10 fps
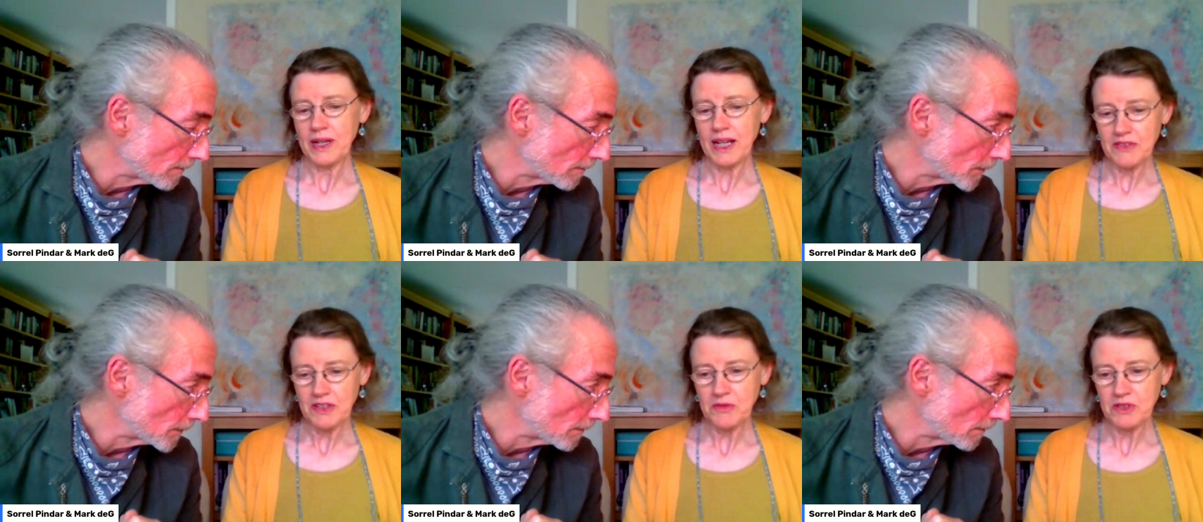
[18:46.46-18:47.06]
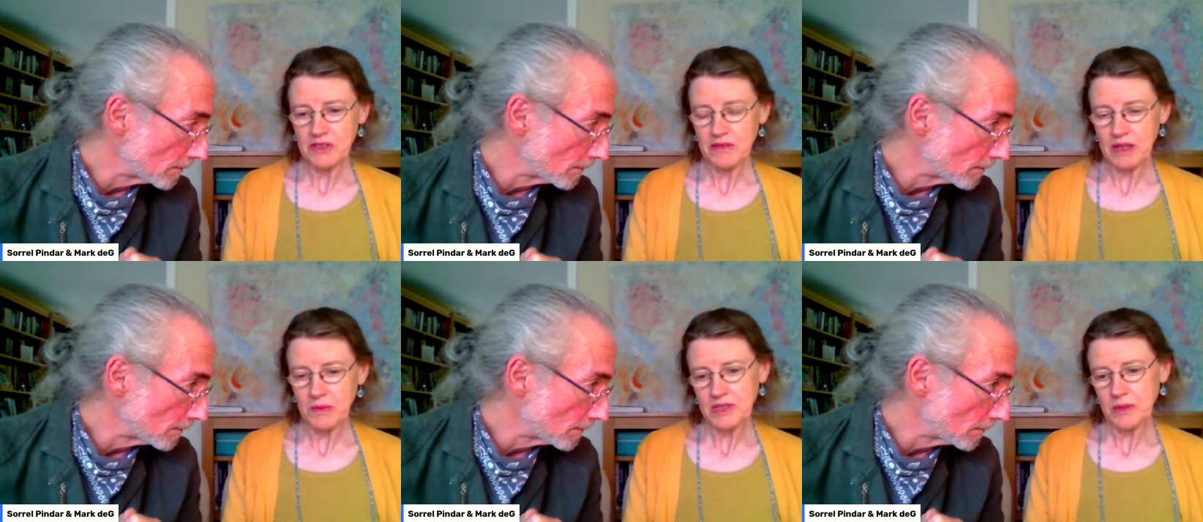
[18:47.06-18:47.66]
Speaker 1: whatever you were
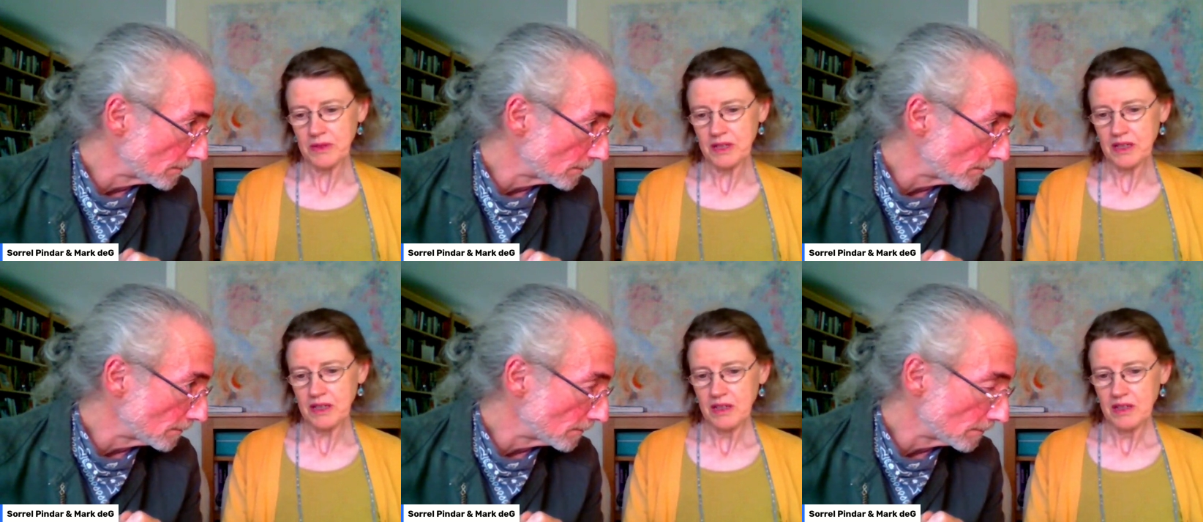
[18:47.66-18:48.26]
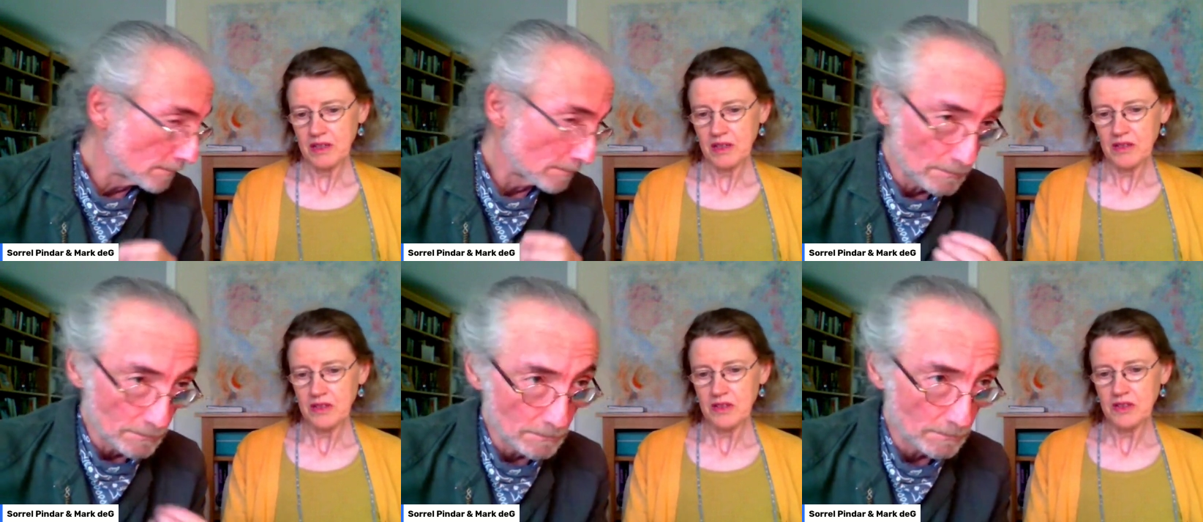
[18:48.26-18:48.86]
doing was something
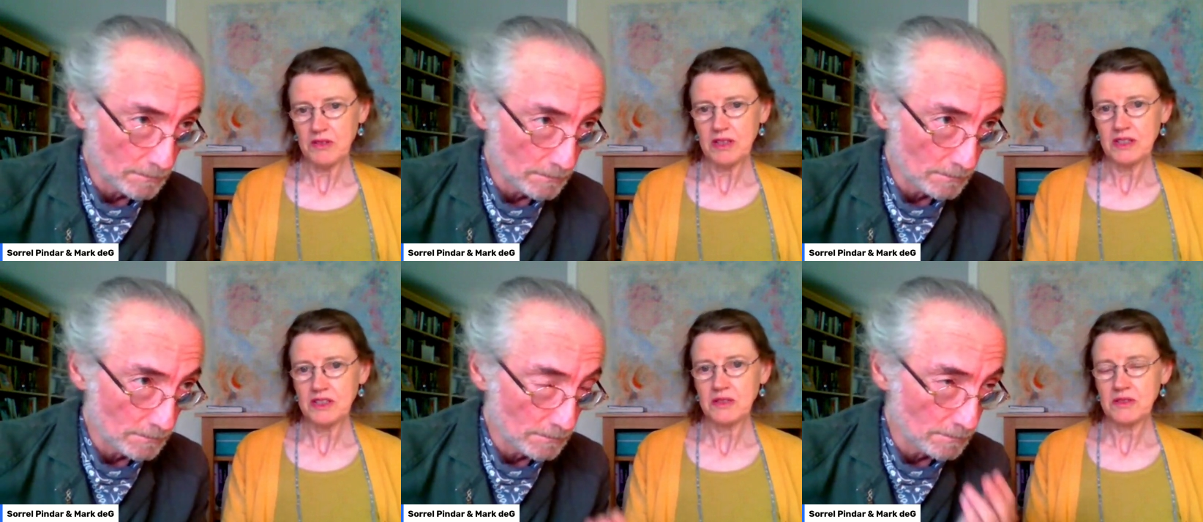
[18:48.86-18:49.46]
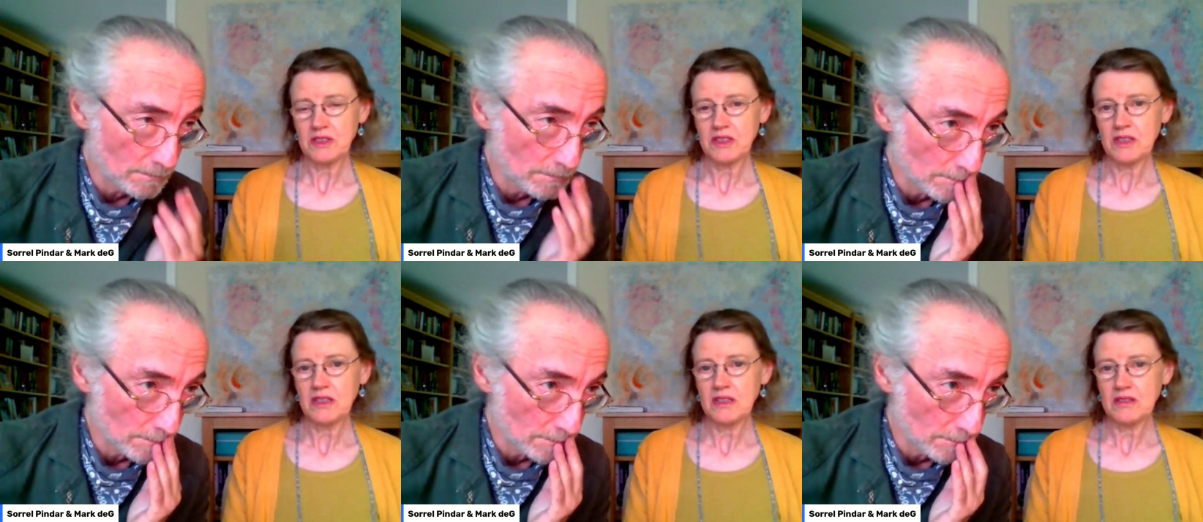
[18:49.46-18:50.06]
that you learned to do
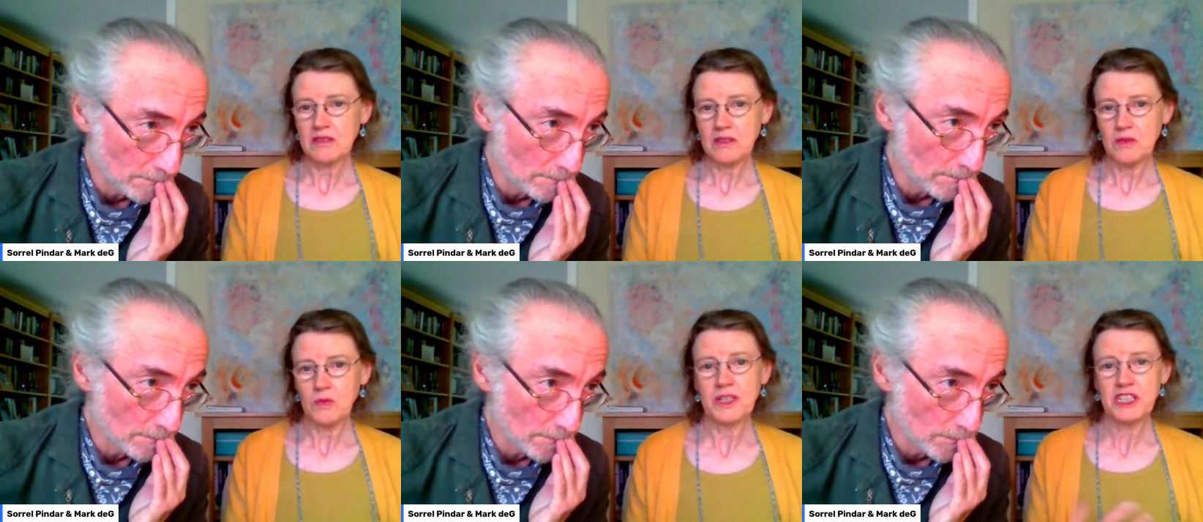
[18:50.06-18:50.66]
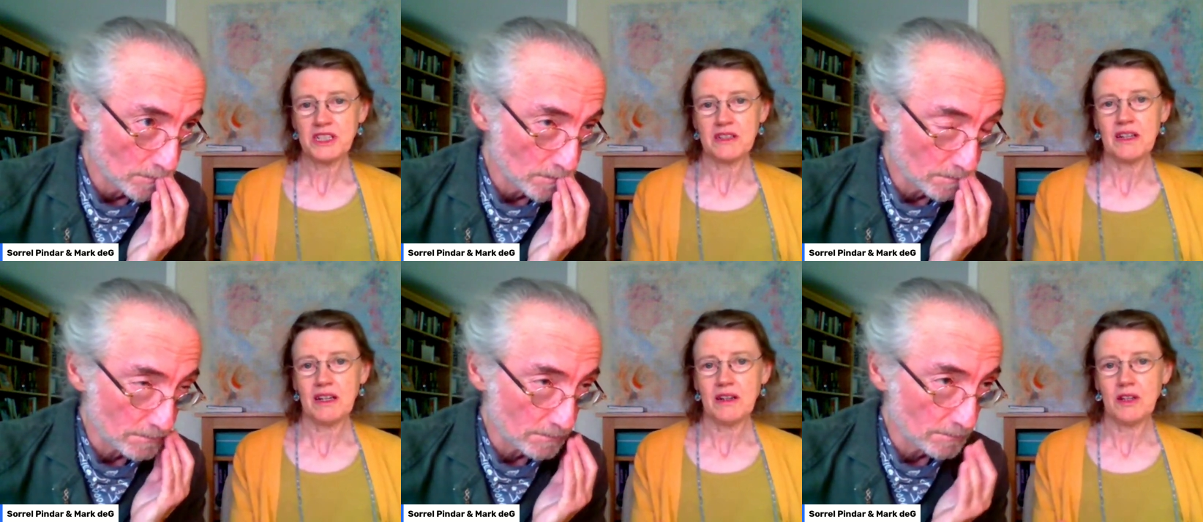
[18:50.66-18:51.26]
as a child,
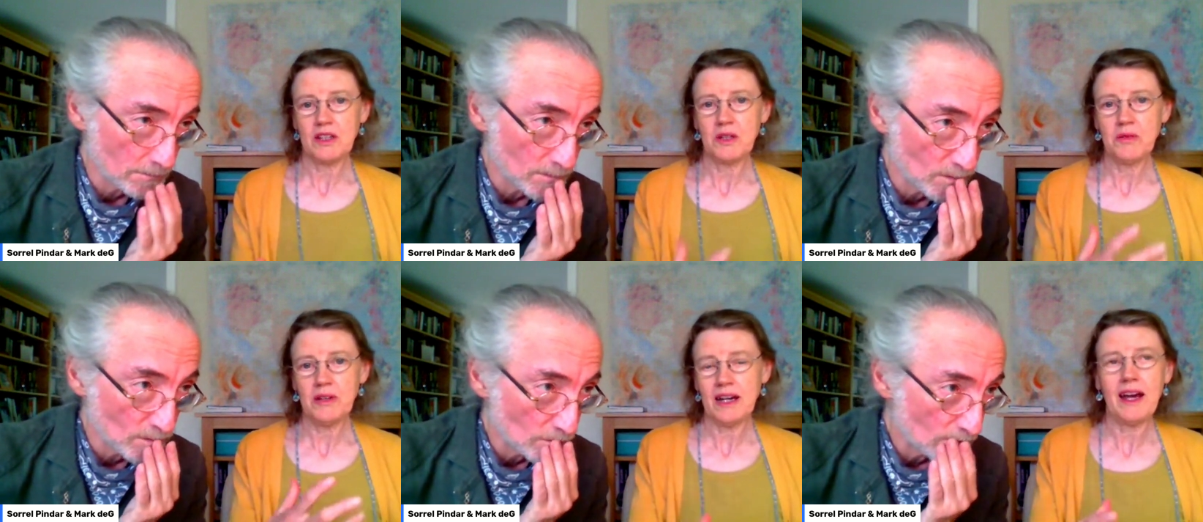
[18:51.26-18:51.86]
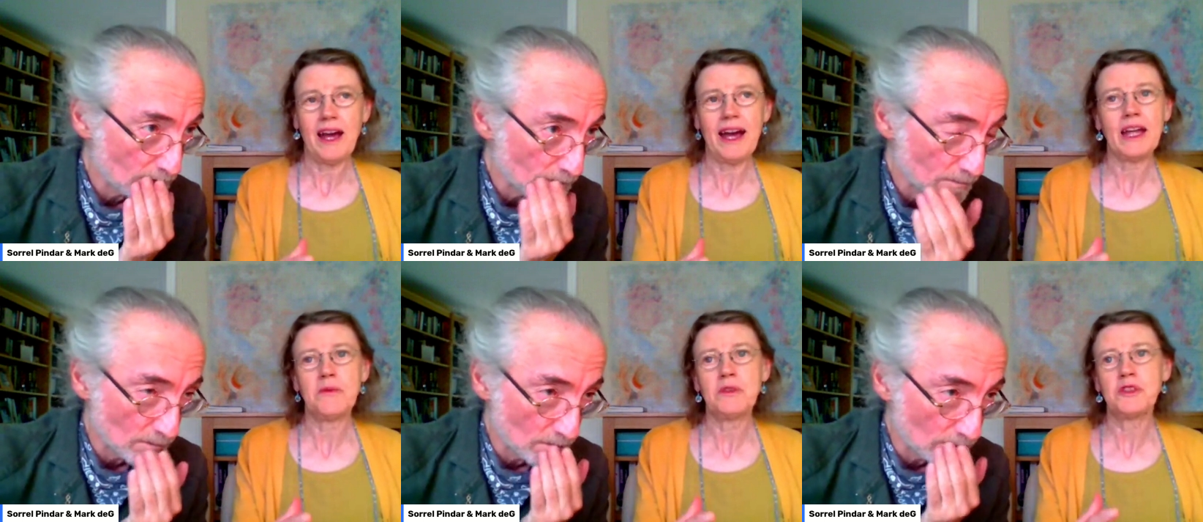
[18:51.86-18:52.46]
which you had, had